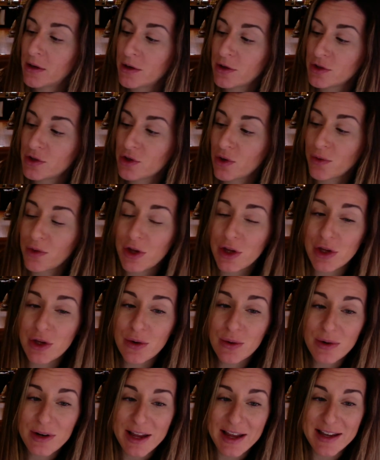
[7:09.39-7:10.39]
So the
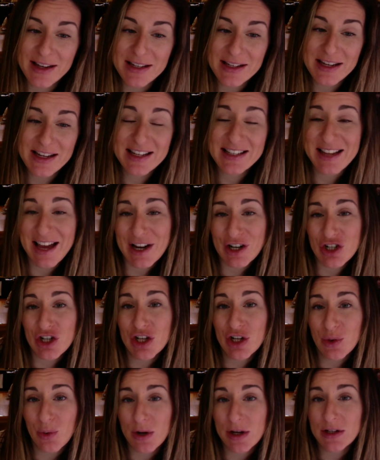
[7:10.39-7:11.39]
unit is
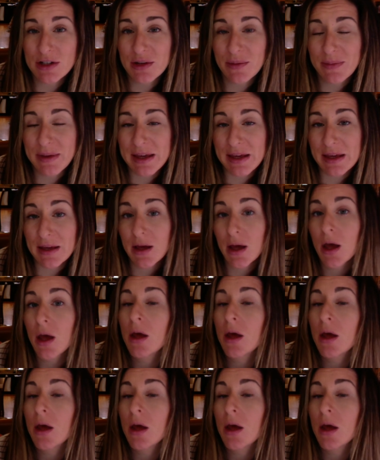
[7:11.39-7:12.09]
actually going to be